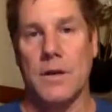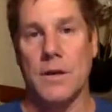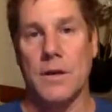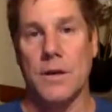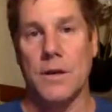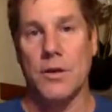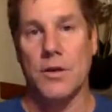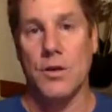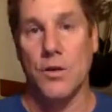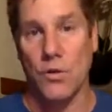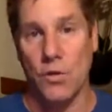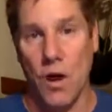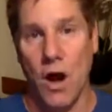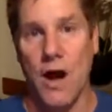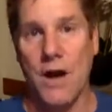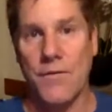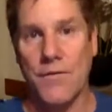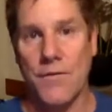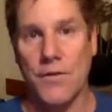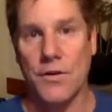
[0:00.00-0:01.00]
your
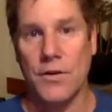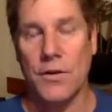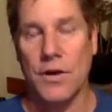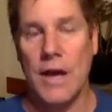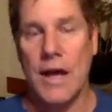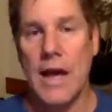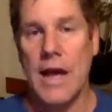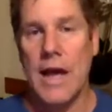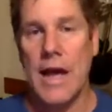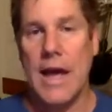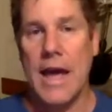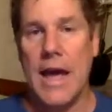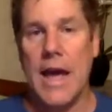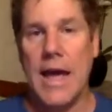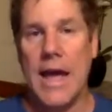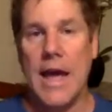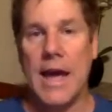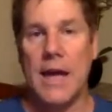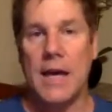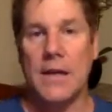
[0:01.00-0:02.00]
offer.
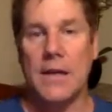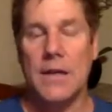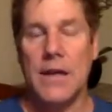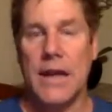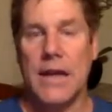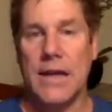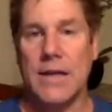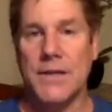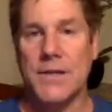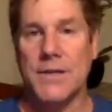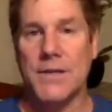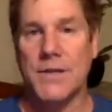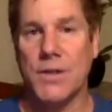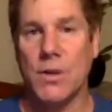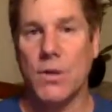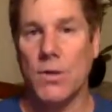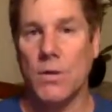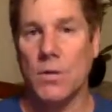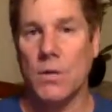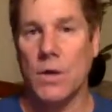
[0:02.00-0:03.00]
And
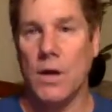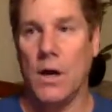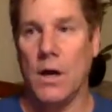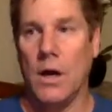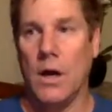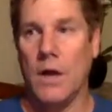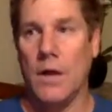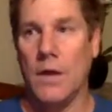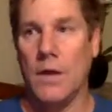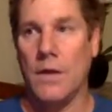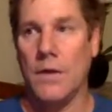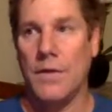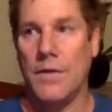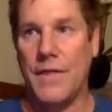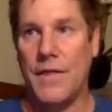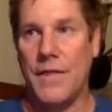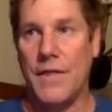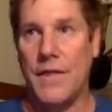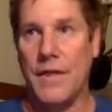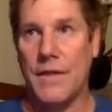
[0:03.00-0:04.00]
so
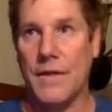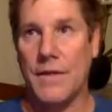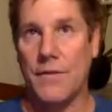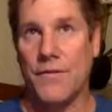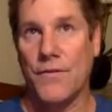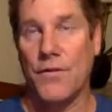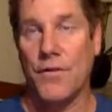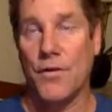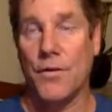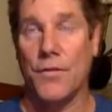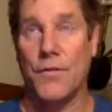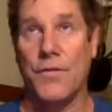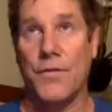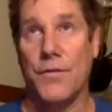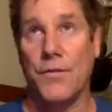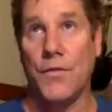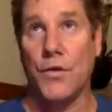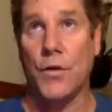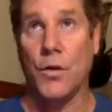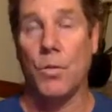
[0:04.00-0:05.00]

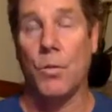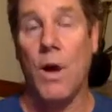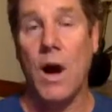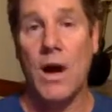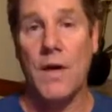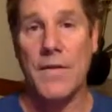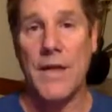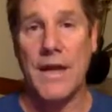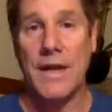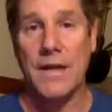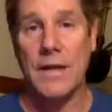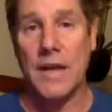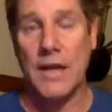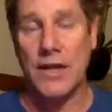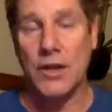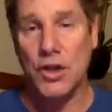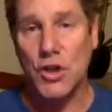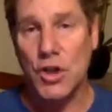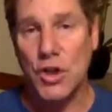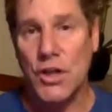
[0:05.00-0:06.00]
for a while, that
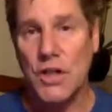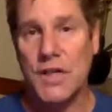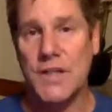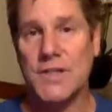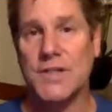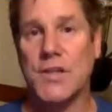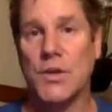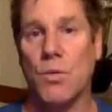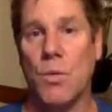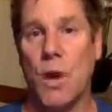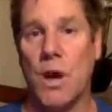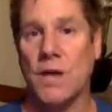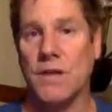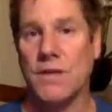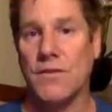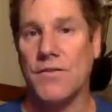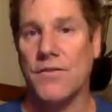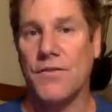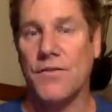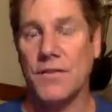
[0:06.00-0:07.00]
it took us a while
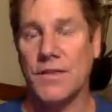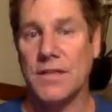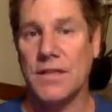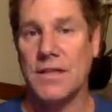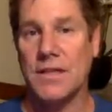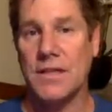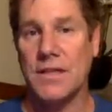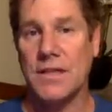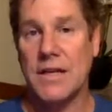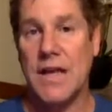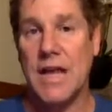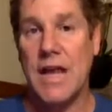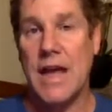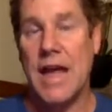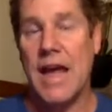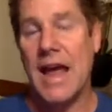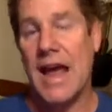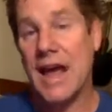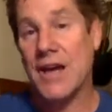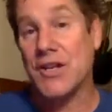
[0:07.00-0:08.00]
to
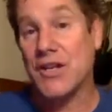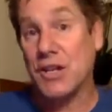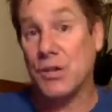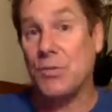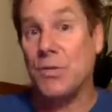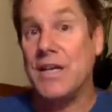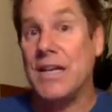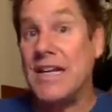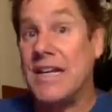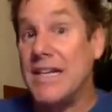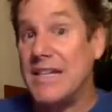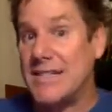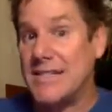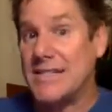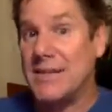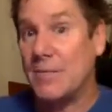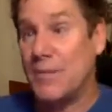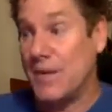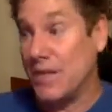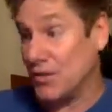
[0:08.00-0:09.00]
actually, we needed
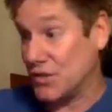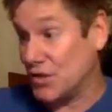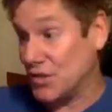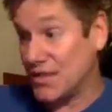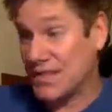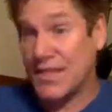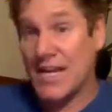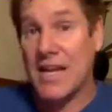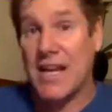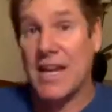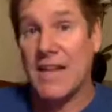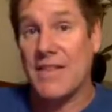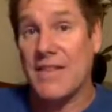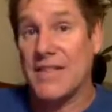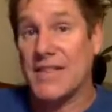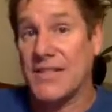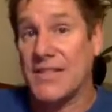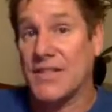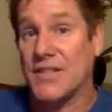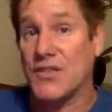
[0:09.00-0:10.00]
somebody else. Just like
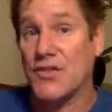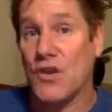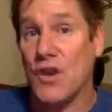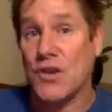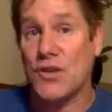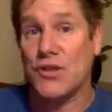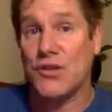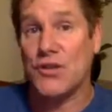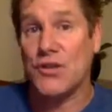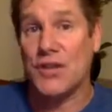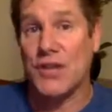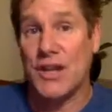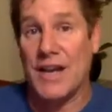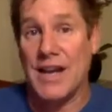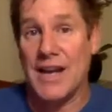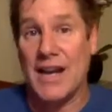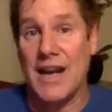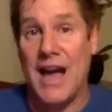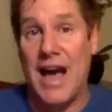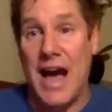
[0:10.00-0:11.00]
this instructor
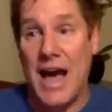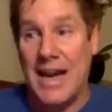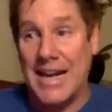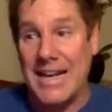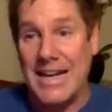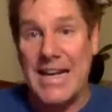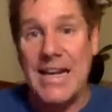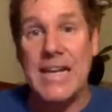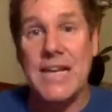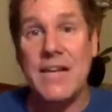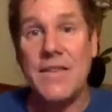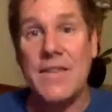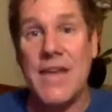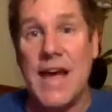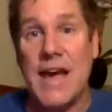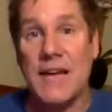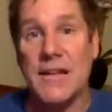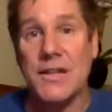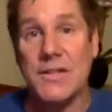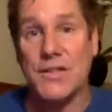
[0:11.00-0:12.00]
tonight, I needed
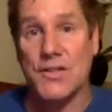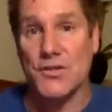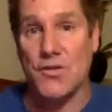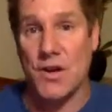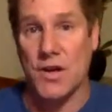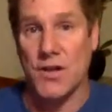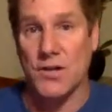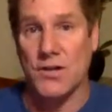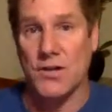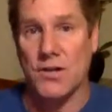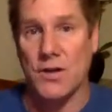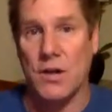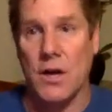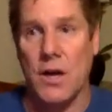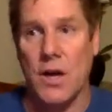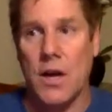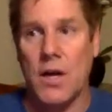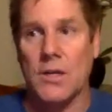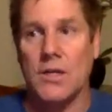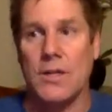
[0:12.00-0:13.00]
that instructor
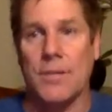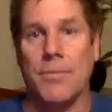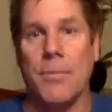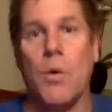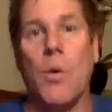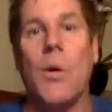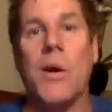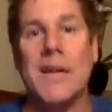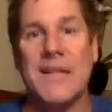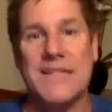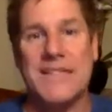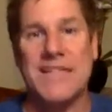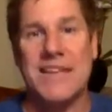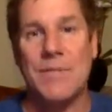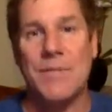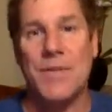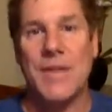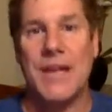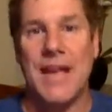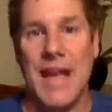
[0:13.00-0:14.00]
to point
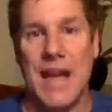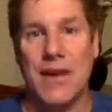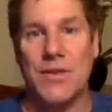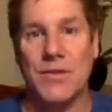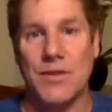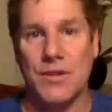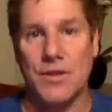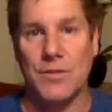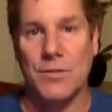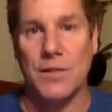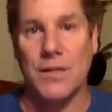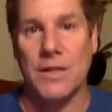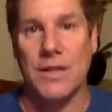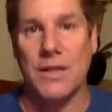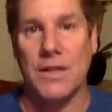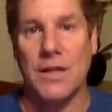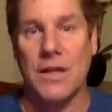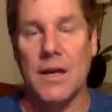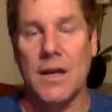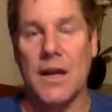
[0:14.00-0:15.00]
something out to
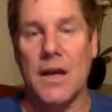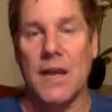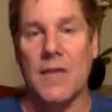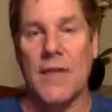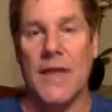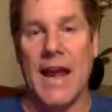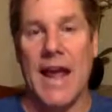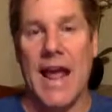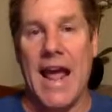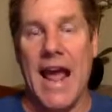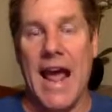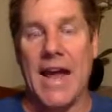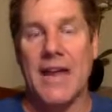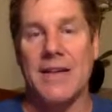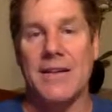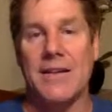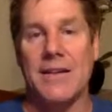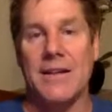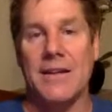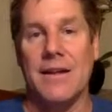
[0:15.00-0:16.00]
me that hadn't